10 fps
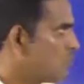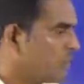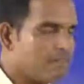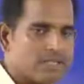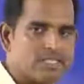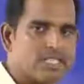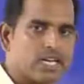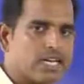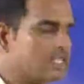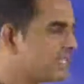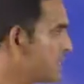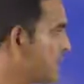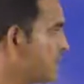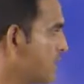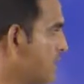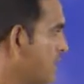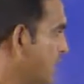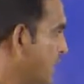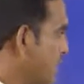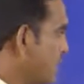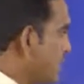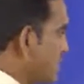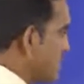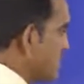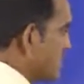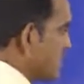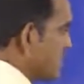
we must declare the same thing by this